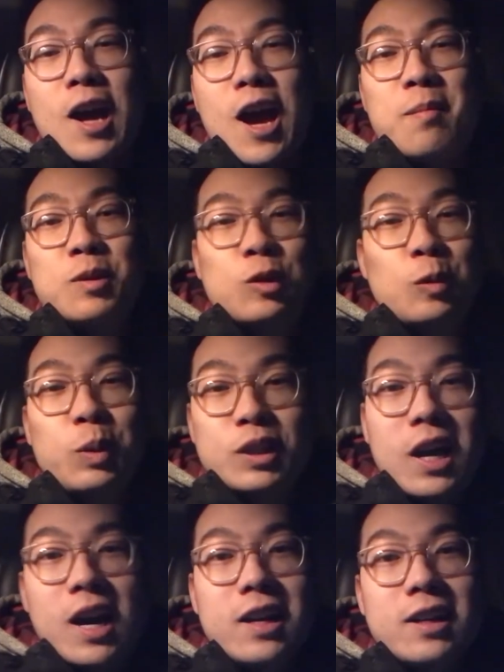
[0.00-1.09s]
I'm super
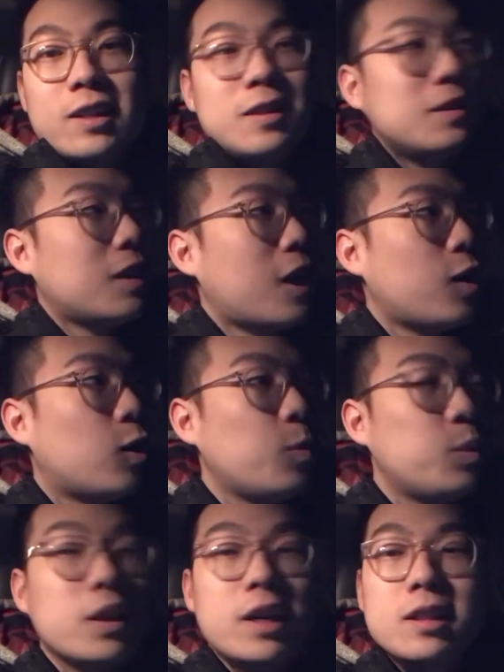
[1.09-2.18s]
tired. I
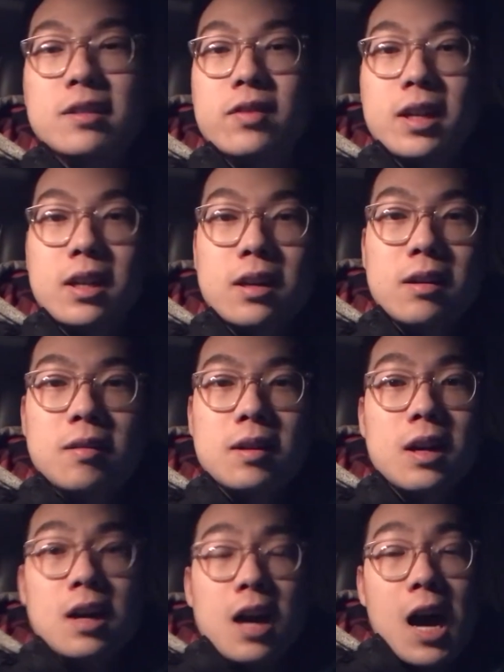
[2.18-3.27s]
hope you liked the video.
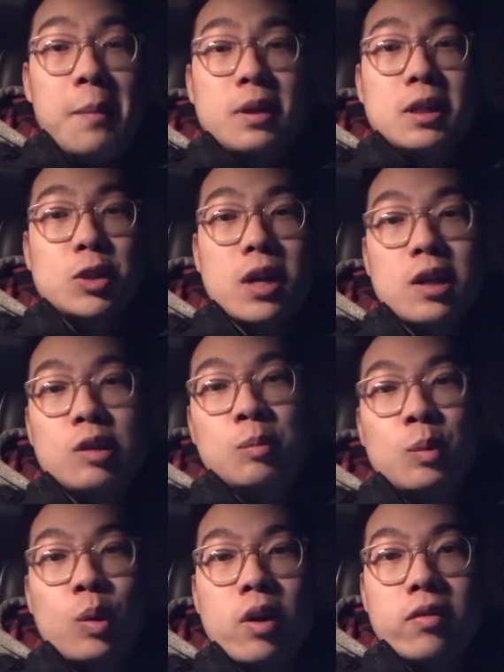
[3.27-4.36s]
I'm gonna try to do
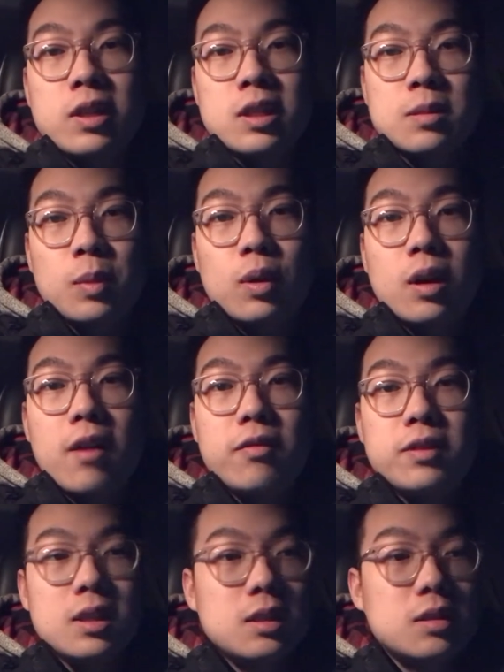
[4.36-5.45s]
more of these more
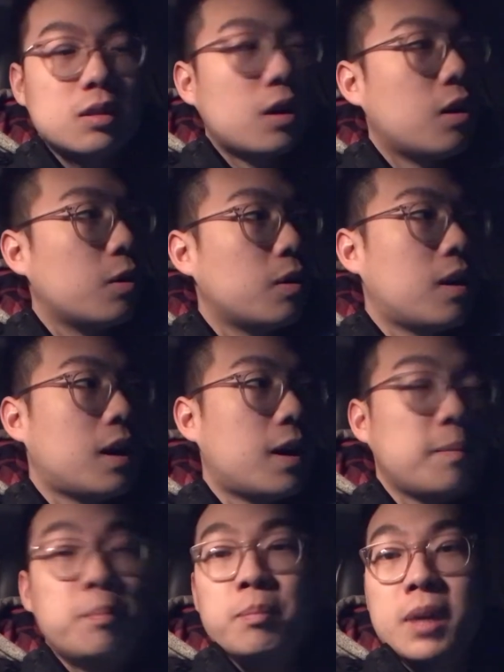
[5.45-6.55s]
often. So
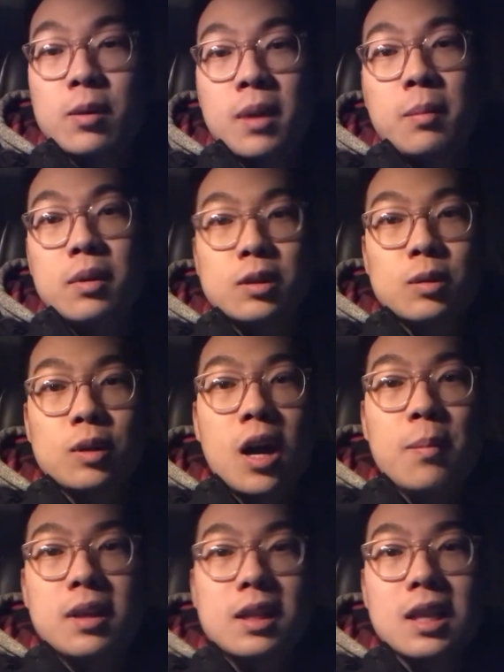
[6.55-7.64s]
uh, remember to
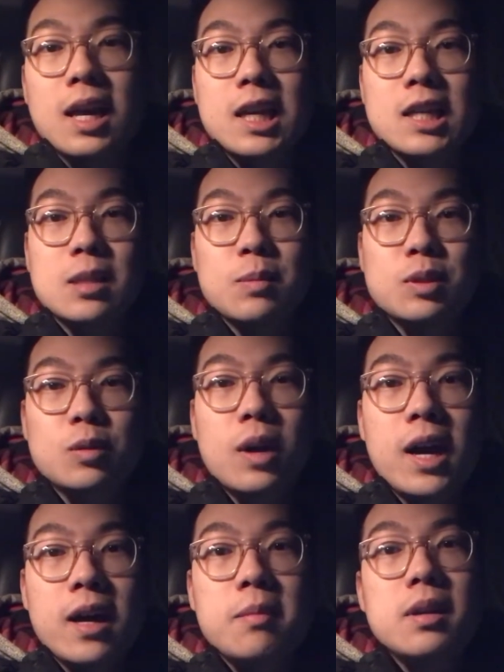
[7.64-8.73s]
comment, like, and
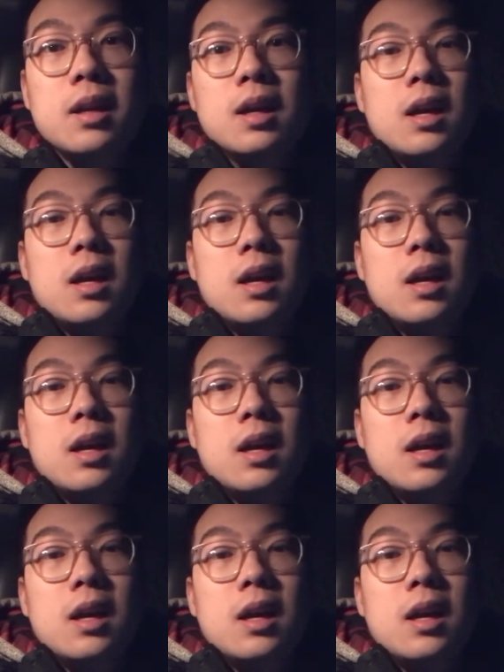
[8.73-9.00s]
subscribe.